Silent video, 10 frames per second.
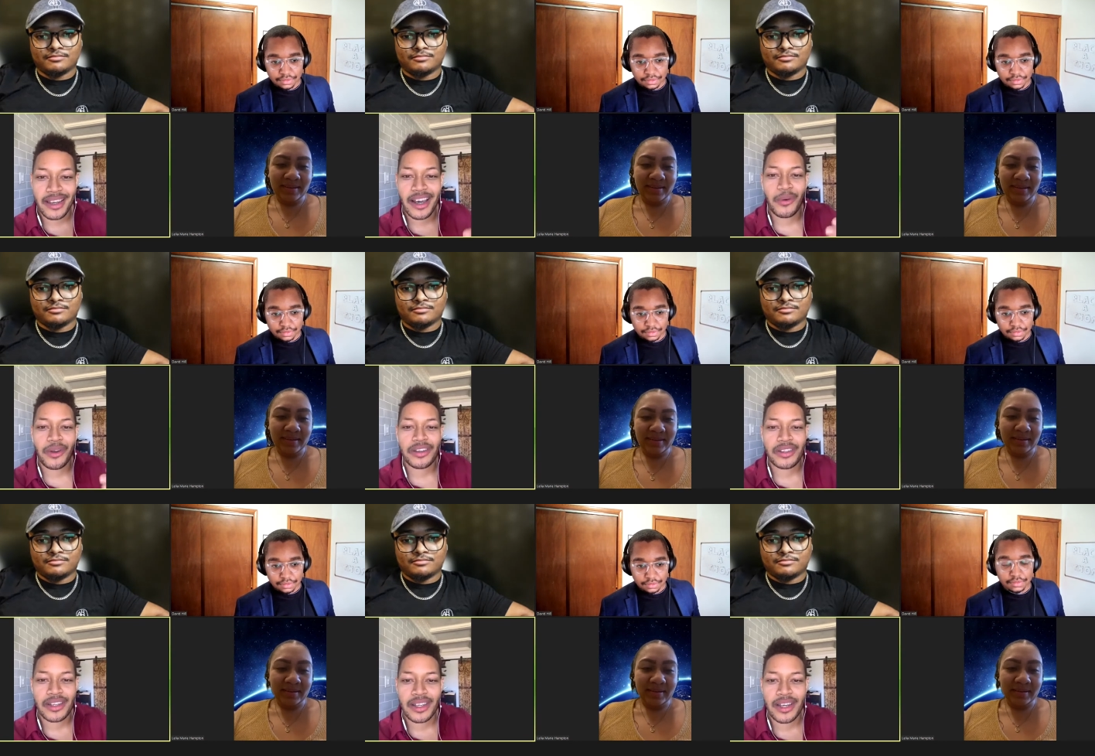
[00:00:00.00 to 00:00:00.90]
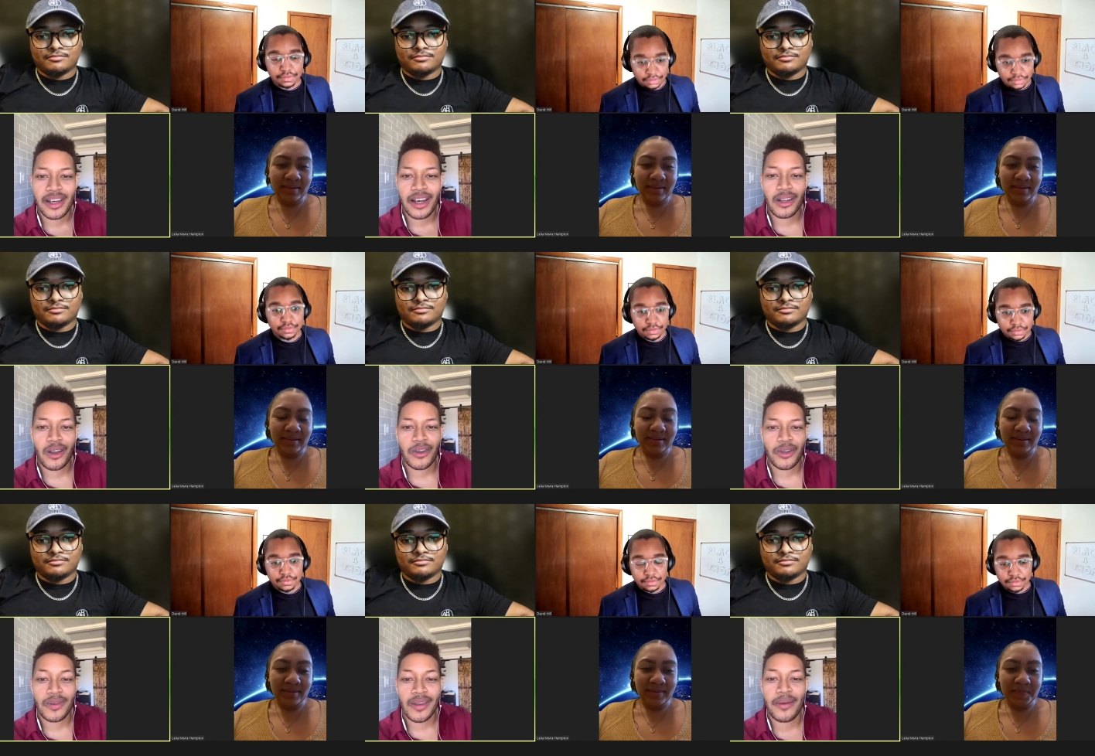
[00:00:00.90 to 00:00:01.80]
Speaker 1: Uh, we're gonna see a, a larger
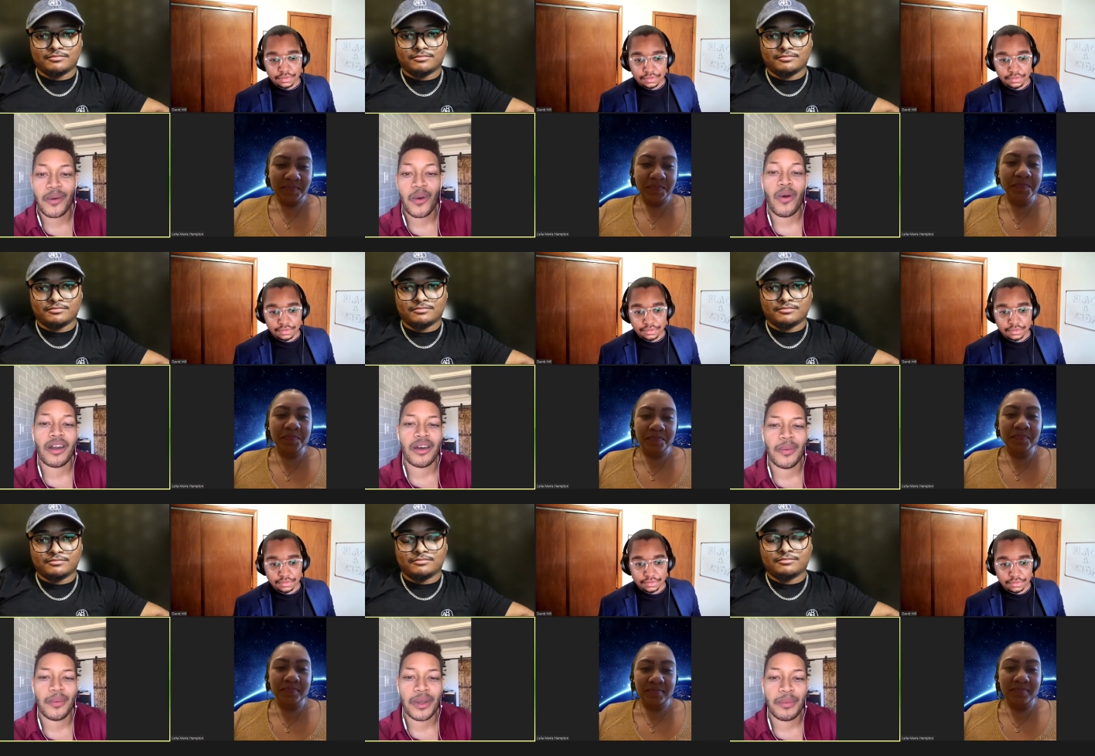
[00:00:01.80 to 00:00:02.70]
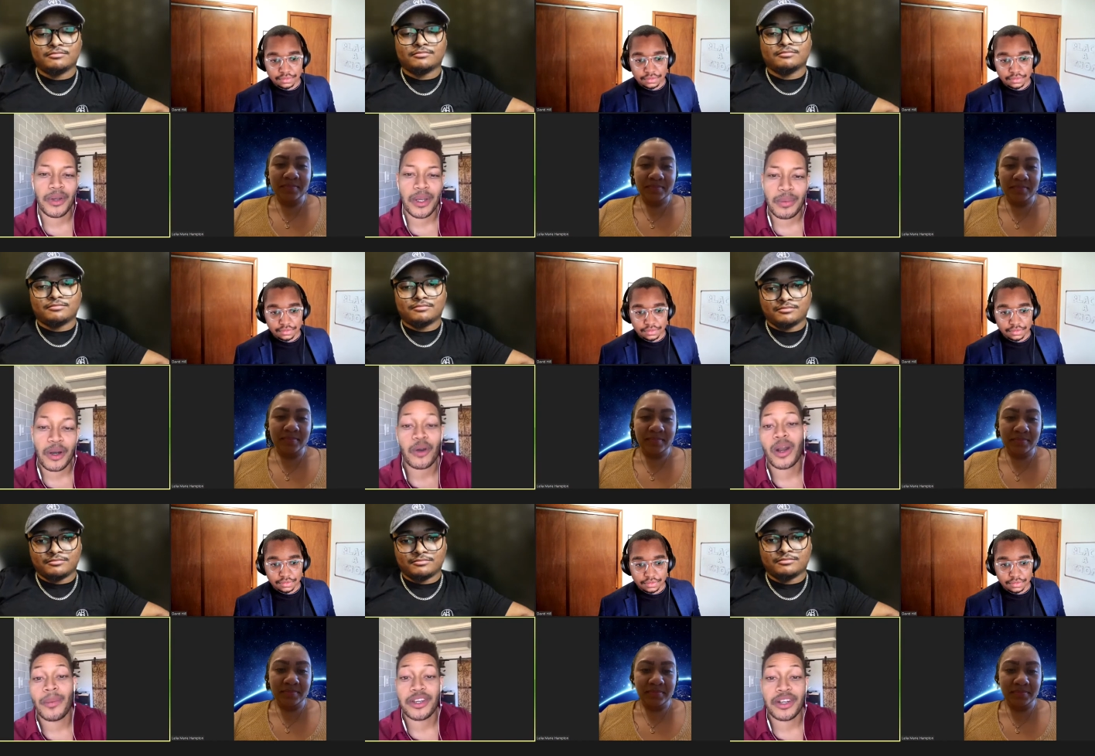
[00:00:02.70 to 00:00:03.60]
line of quantum computing or quantum
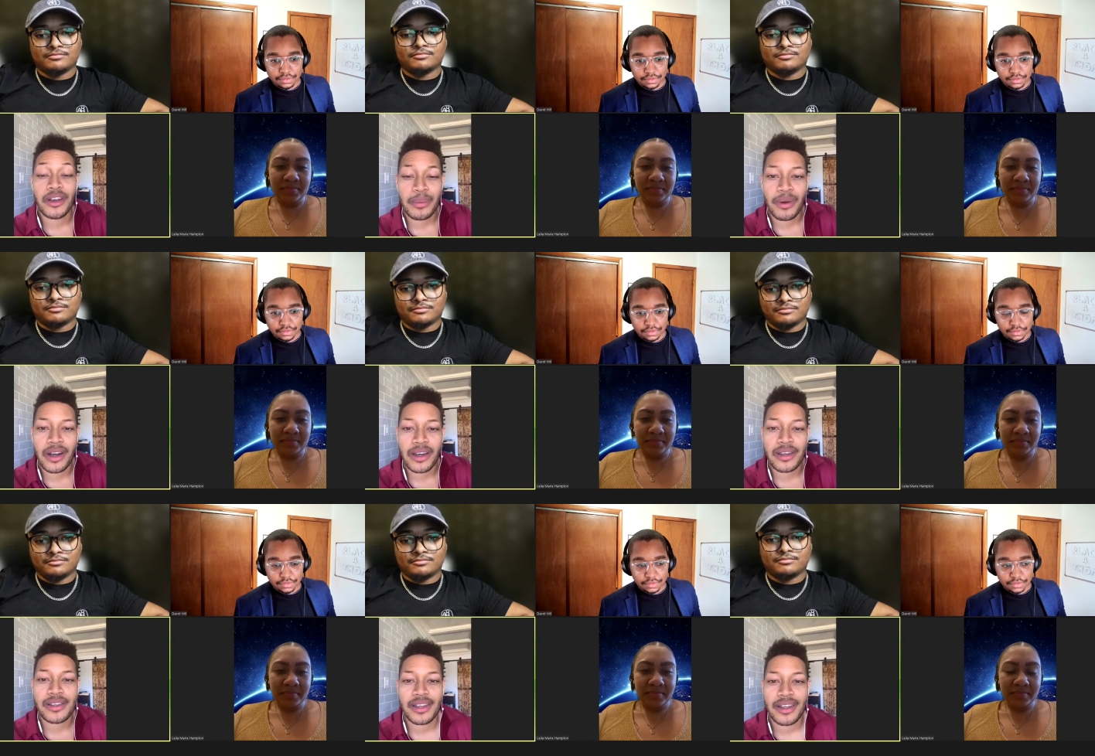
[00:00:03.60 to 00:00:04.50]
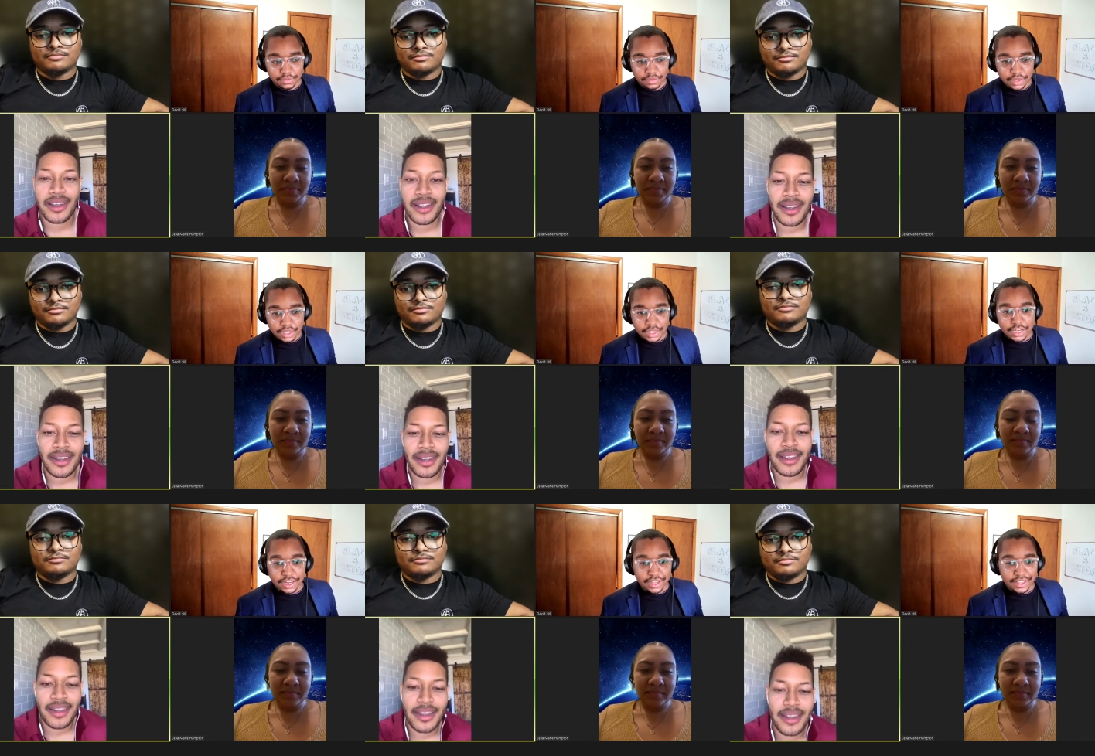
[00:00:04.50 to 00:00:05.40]
engineering products.
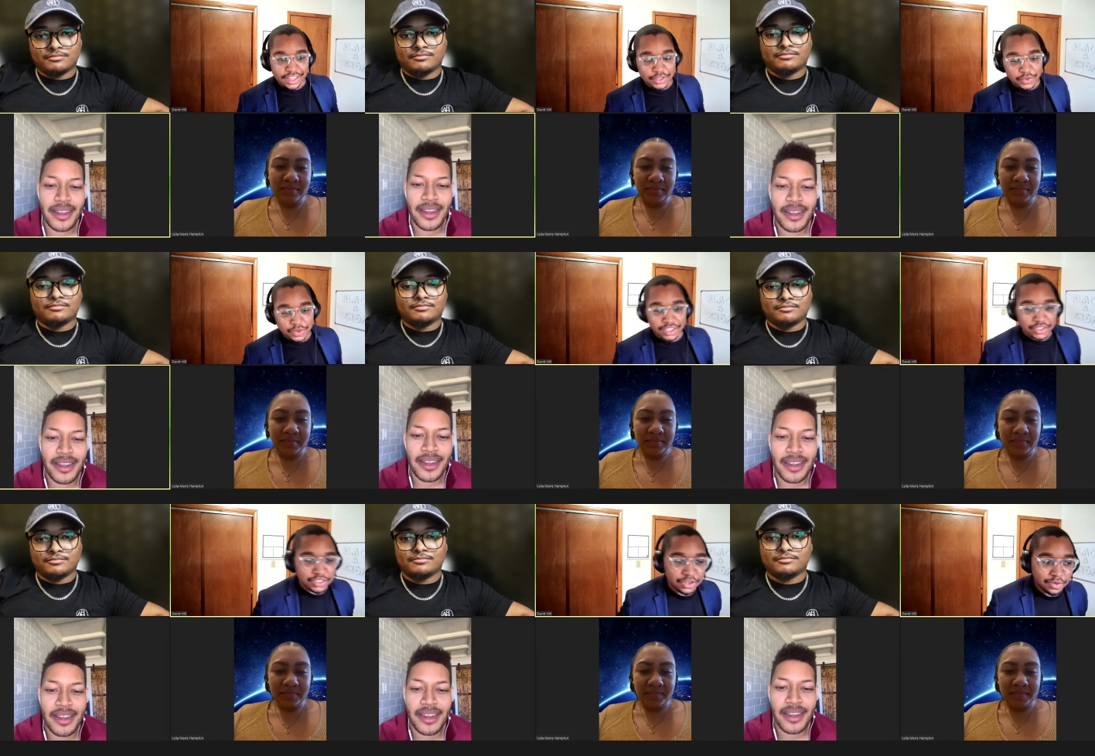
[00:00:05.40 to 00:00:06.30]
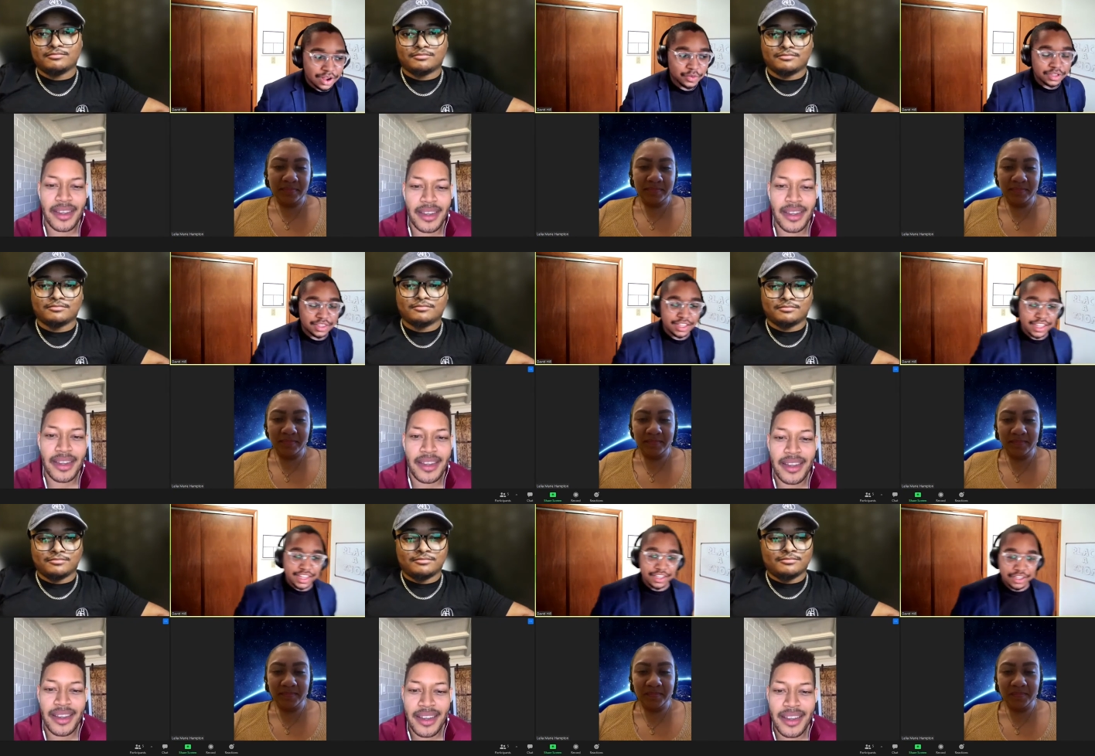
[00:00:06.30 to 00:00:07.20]
Speaker 2: Now that's really interesting, Ryan. One thing
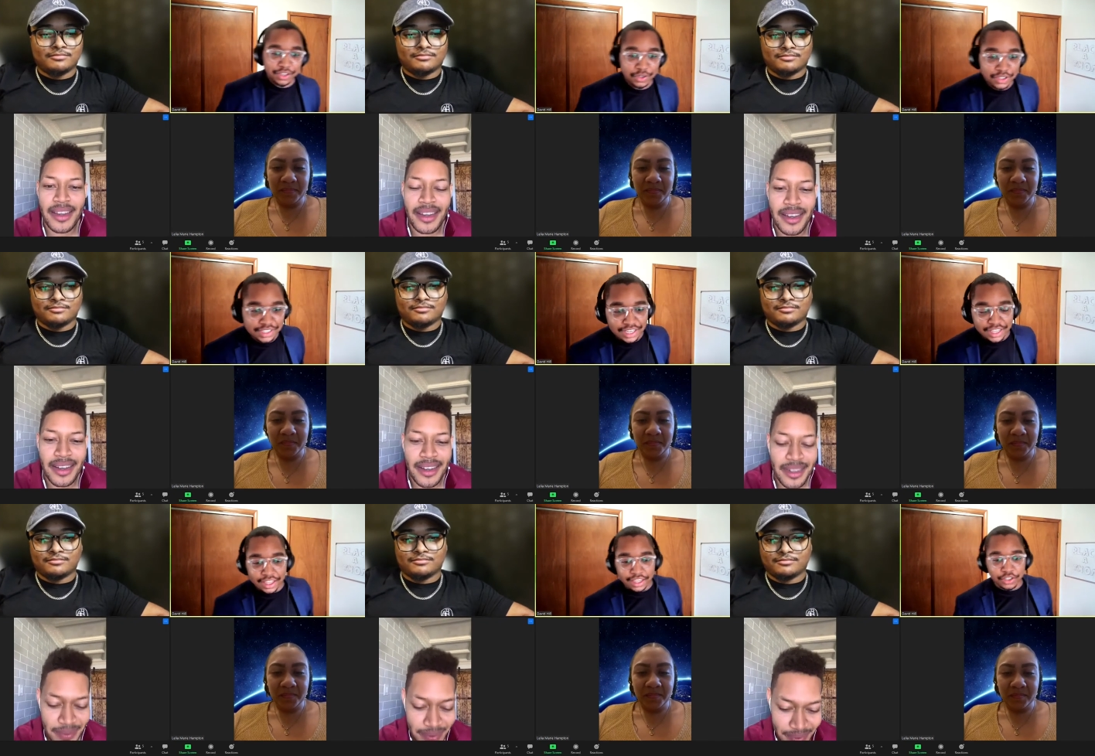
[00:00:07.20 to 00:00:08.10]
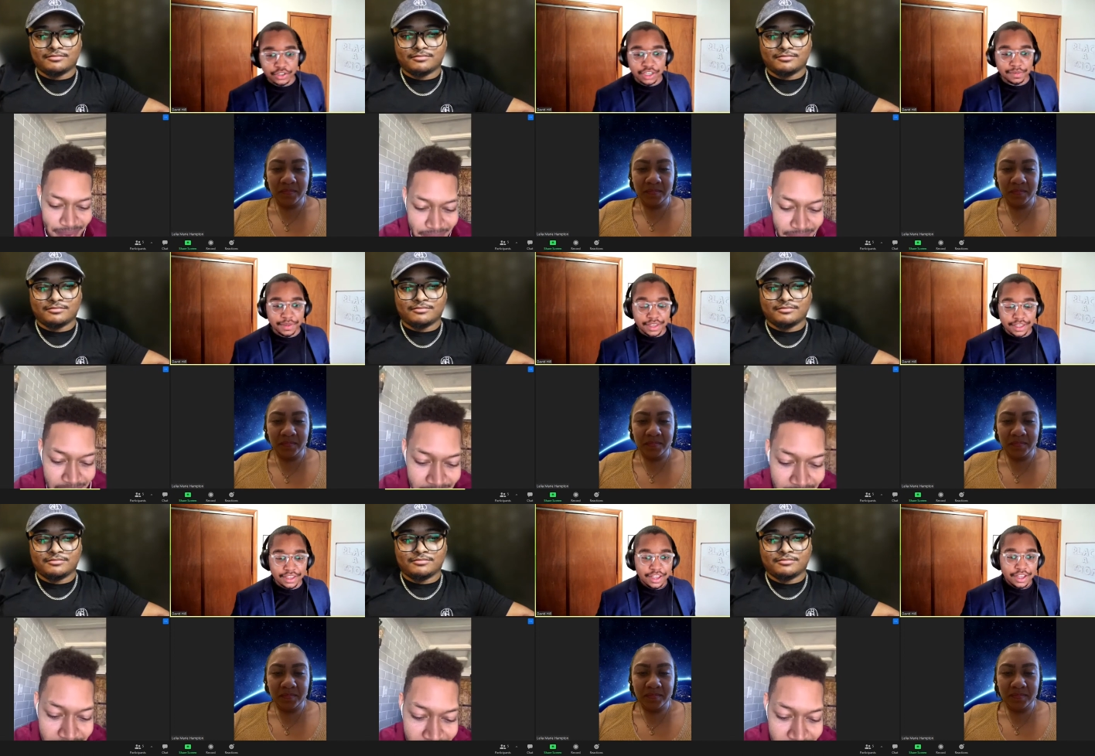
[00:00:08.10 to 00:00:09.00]
that you just said that intrigued
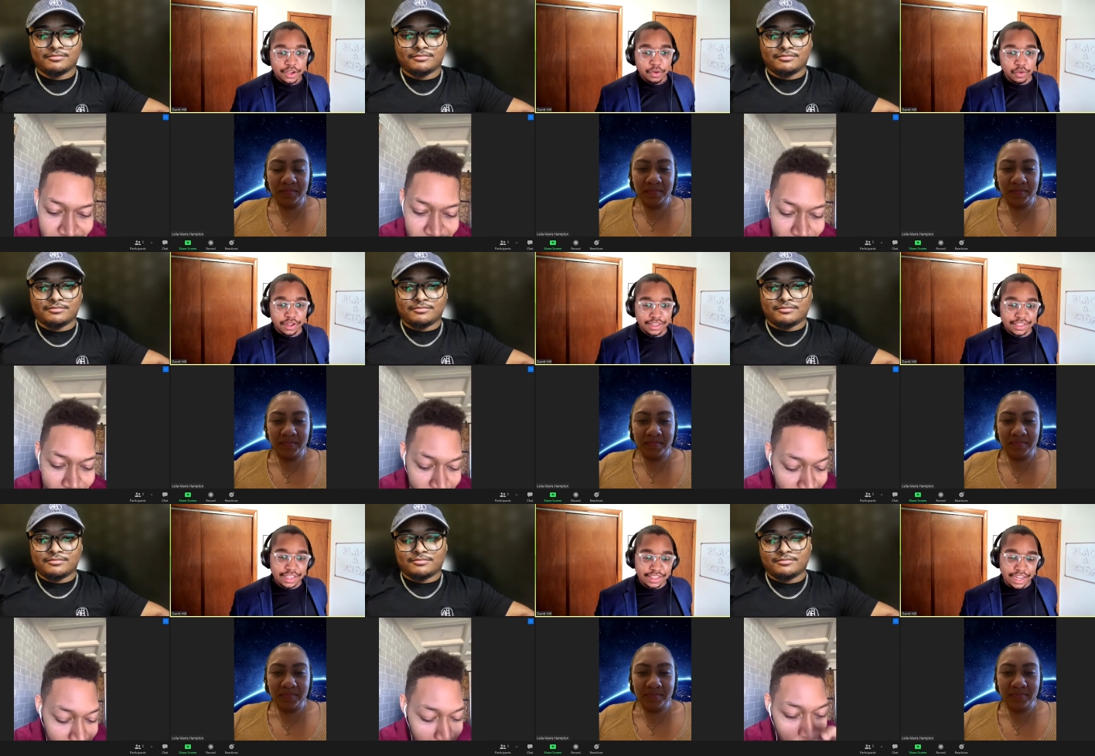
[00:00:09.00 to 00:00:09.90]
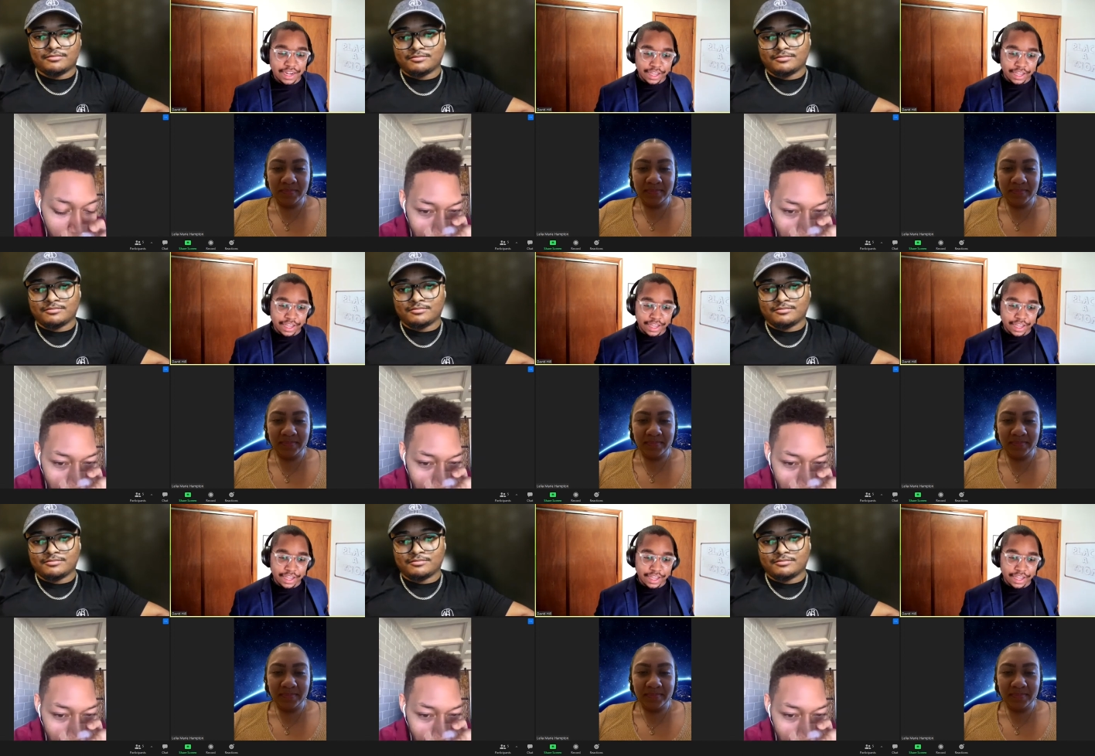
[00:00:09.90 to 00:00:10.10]
me was that